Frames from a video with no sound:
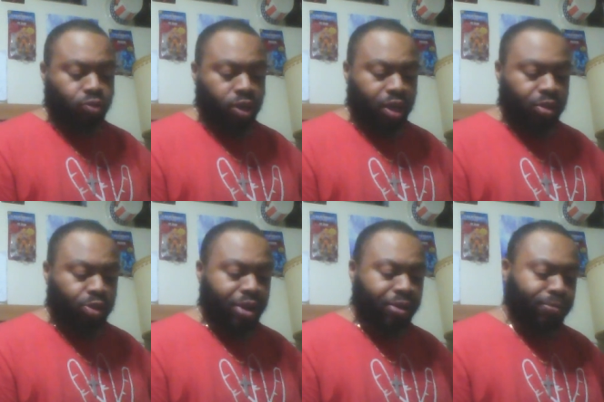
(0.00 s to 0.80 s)
Okay,
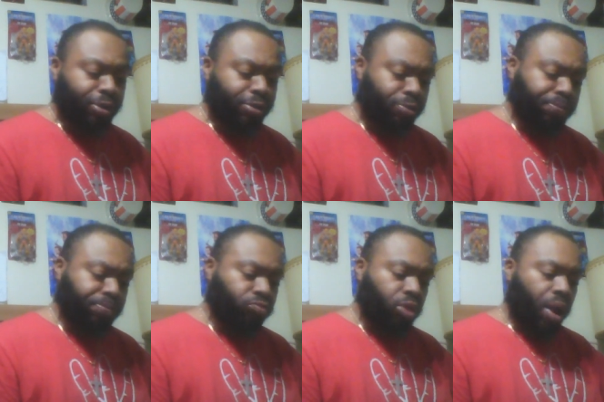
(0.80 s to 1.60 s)
salad bustle.
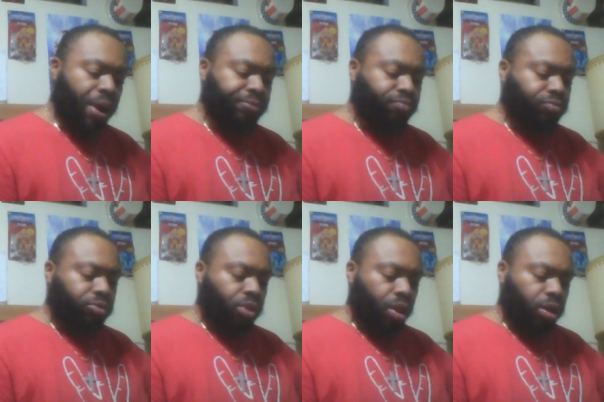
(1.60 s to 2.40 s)

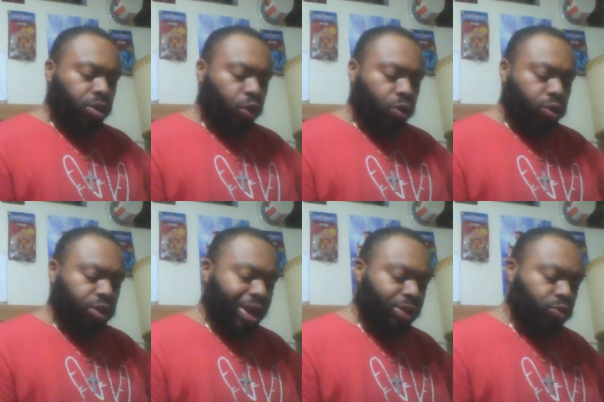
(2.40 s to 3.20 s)
Currently
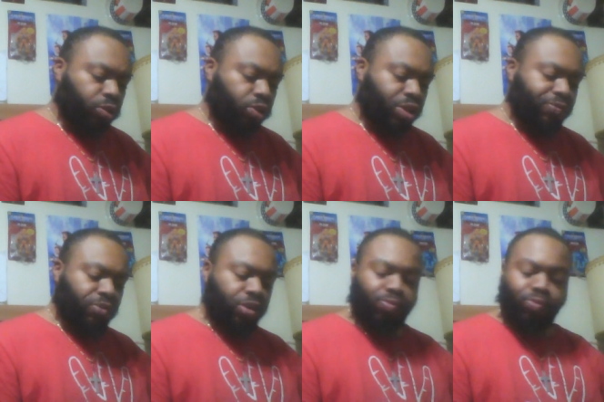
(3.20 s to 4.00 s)

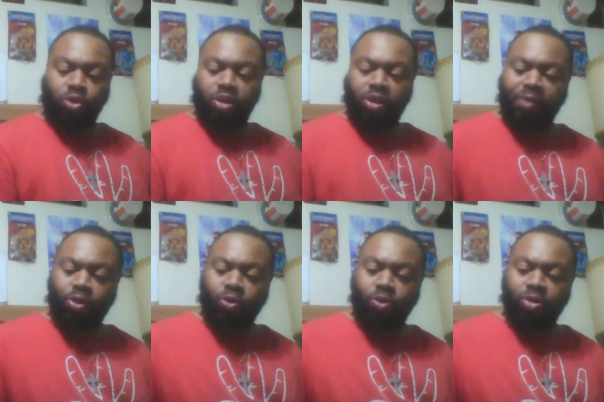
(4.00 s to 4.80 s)
9:27 in the morning as I
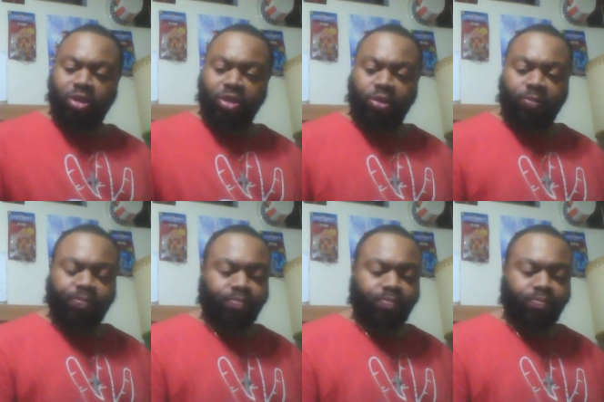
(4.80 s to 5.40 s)
record this.